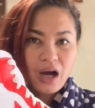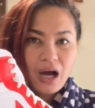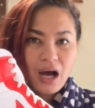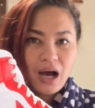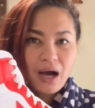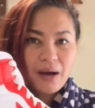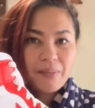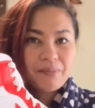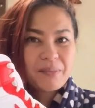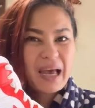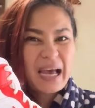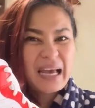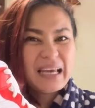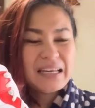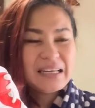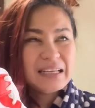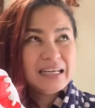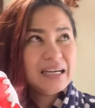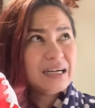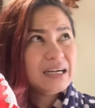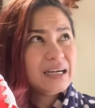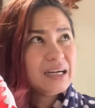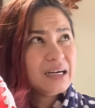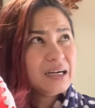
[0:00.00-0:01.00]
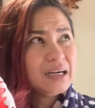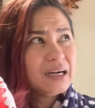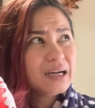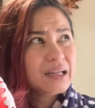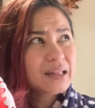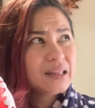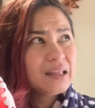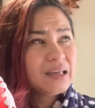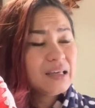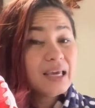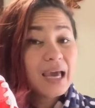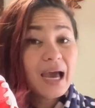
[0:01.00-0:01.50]
Um, I, uh, I
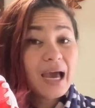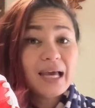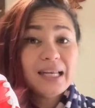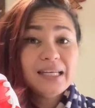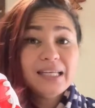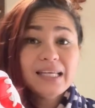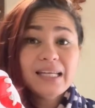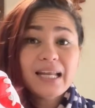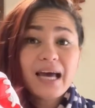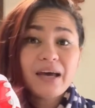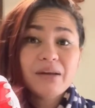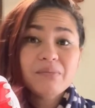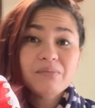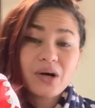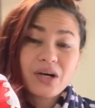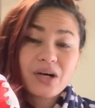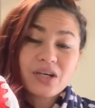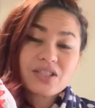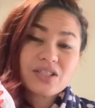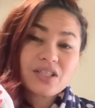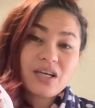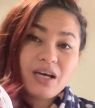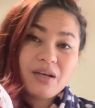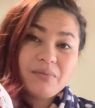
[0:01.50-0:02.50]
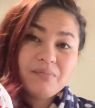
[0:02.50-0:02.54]
think, yeah, I did unbox it,